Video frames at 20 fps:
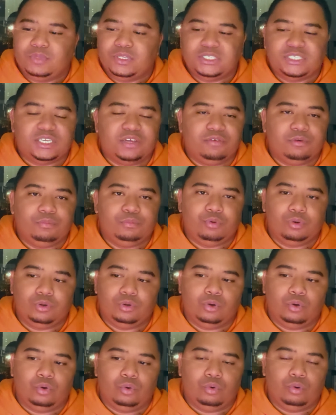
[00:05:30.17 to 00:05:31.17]

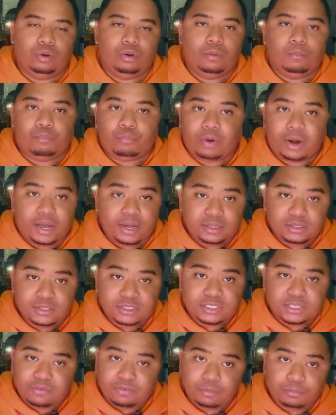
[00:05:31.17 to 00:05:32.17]
7.0. Prior to
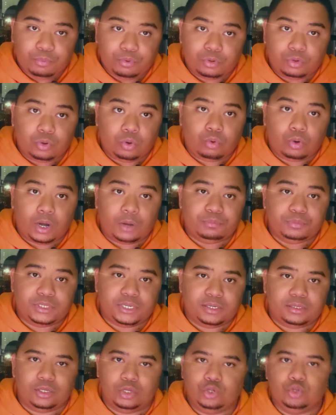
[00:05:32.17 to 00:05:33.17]
7.0
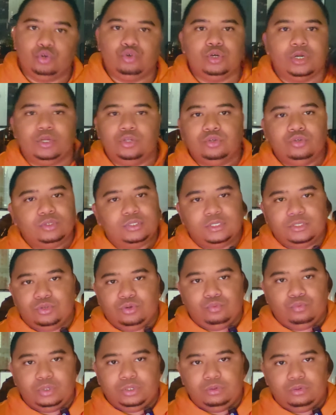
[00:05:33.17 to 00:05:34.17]
update, you couldn't use these
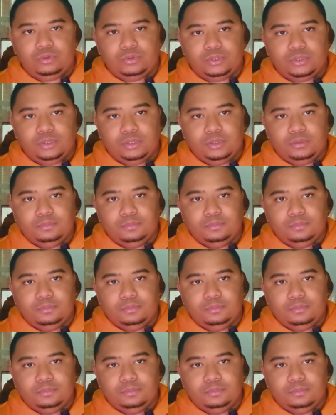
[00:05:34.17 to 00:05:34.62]
on Windows.